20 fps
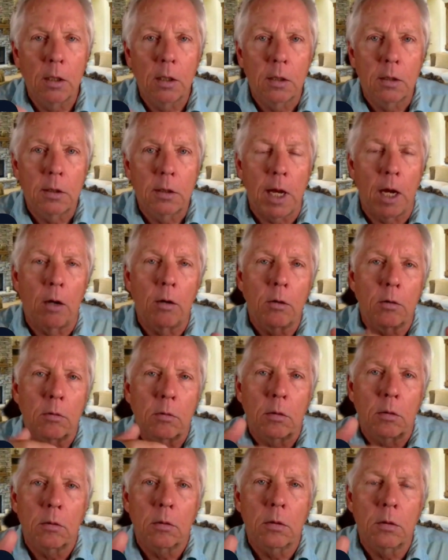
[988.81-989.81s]
Now,
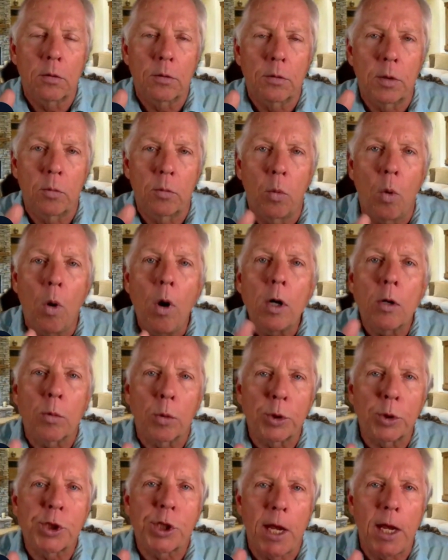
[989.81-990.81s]
the water will
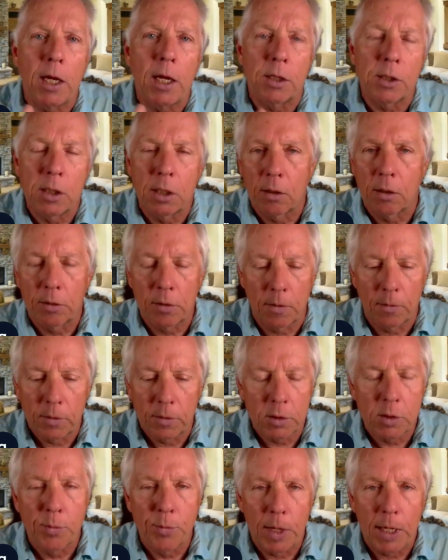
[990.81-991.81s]
change. It's
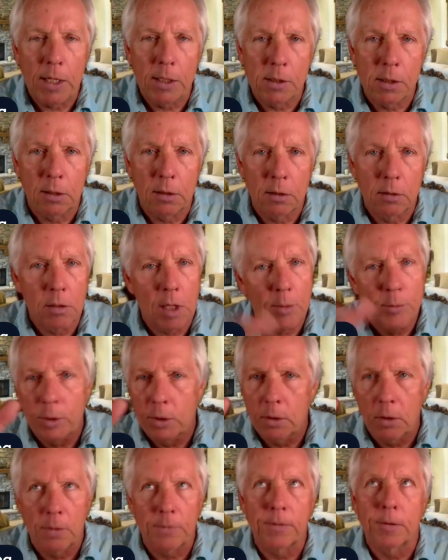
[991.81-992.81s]
amazing to do. I've been doing
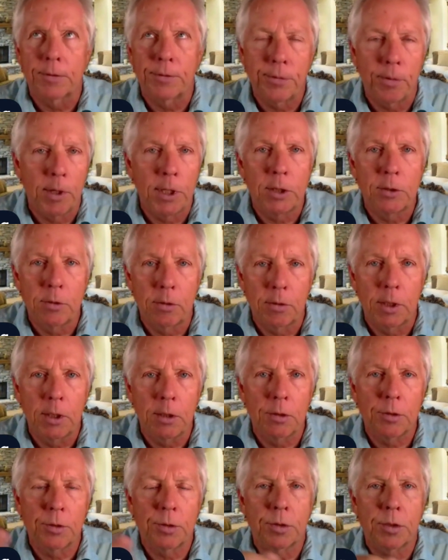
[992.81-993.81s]
it for 22
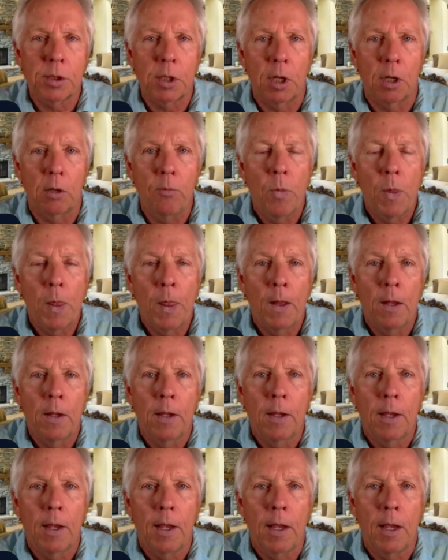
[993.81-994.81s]
years or so.
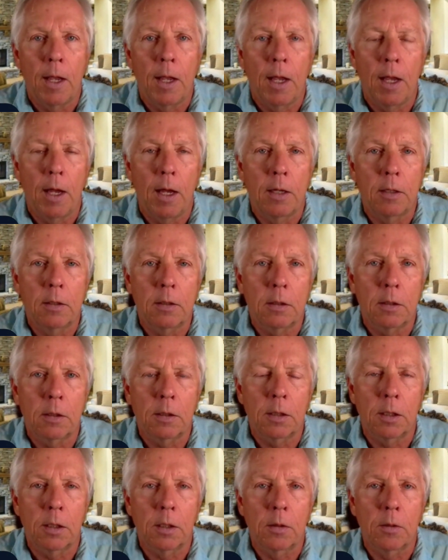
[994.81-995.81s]
And,
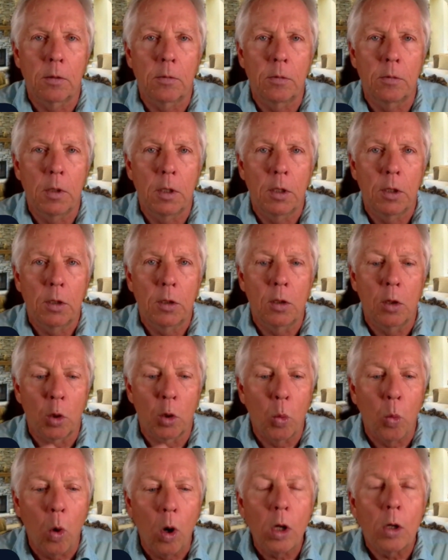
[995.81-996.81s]
the
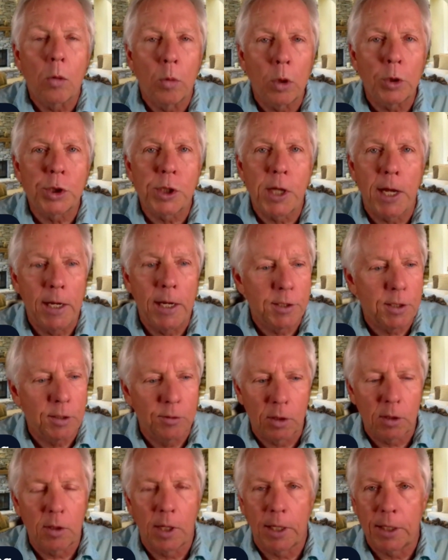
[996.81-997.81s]
water will change and look
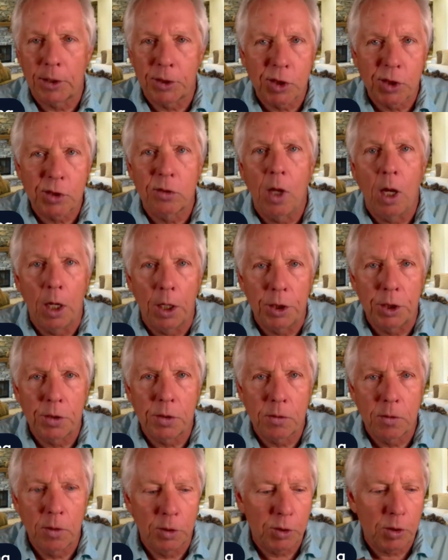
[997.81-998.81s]
like a sludge. You
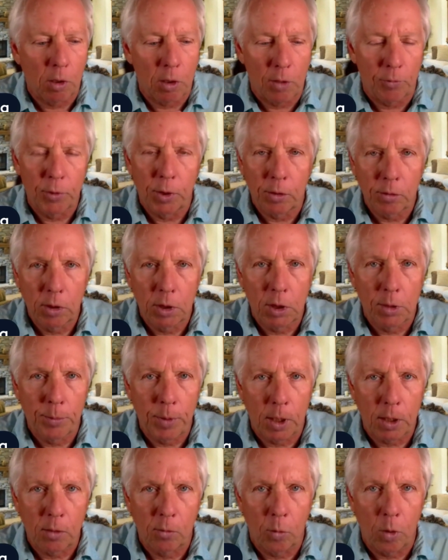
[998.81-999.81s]
start off with a clear bucket of
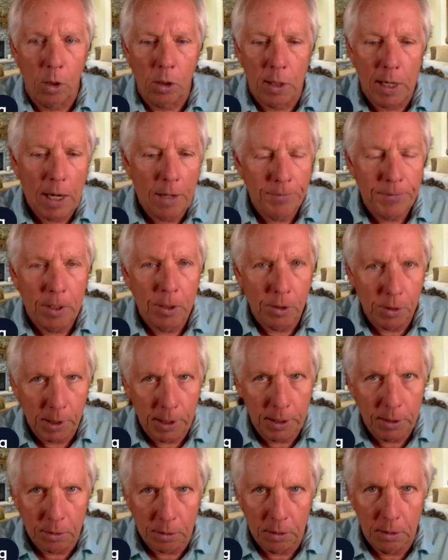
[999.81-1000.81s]
water, a half hour
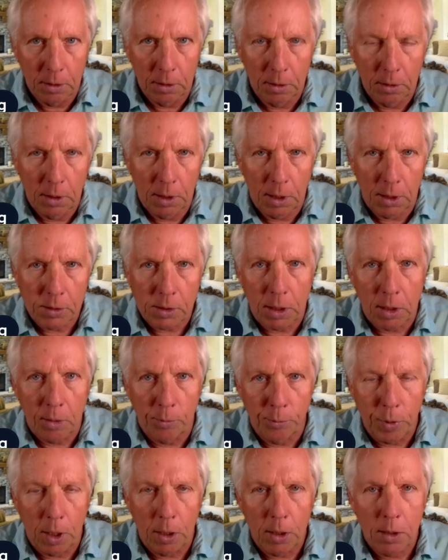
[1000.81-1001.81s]
later, it's like a
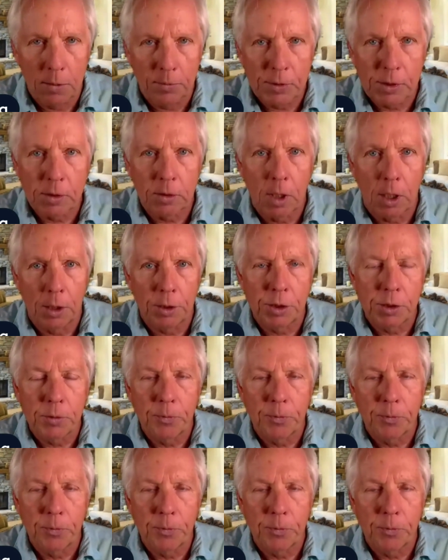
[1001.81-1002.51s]
bucket of sludge.